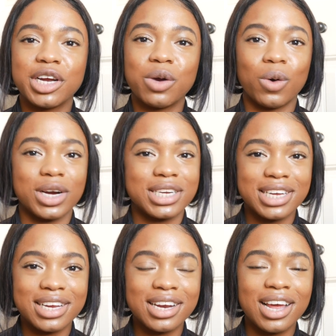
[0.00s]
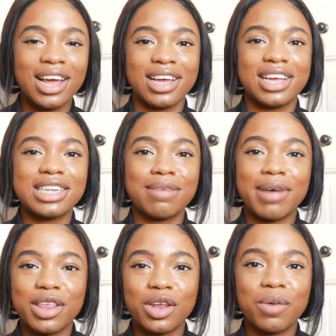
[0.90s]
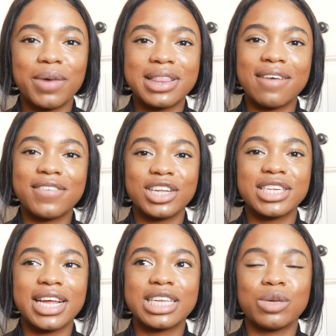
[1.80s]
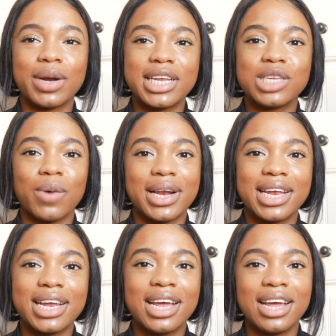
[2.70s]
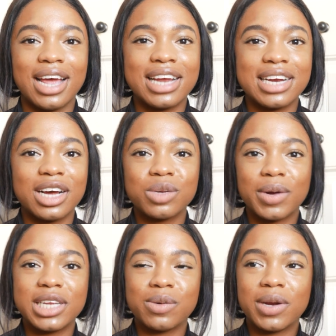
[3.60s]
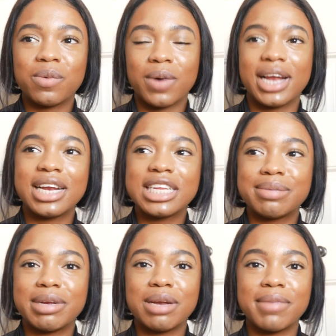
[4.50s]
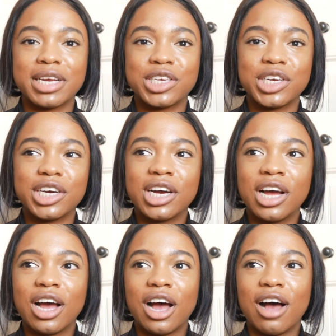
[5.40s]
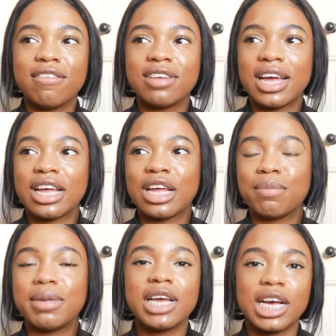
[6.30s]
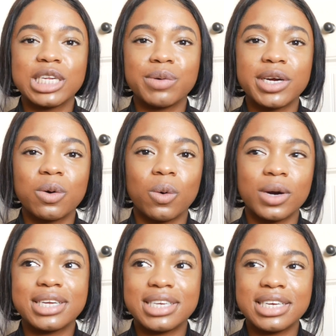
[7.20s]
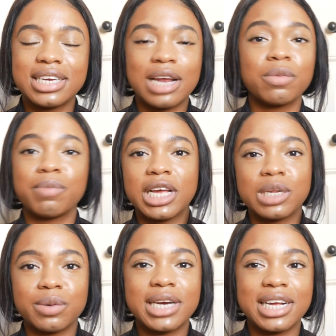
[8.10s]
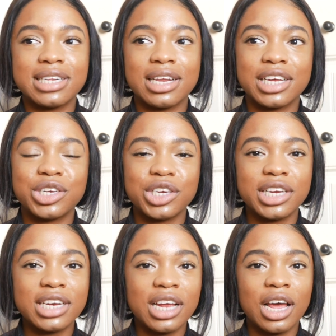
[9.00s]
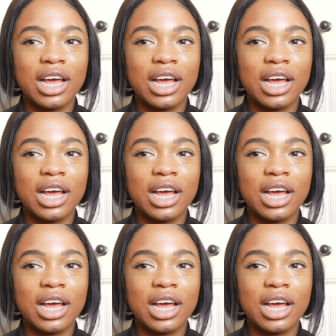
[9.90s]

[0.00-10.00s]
quarantine. Because am I the only one that feels like 2020 and now 2021 has been a mixture of like, because we're in quarantine and because we're in isolation,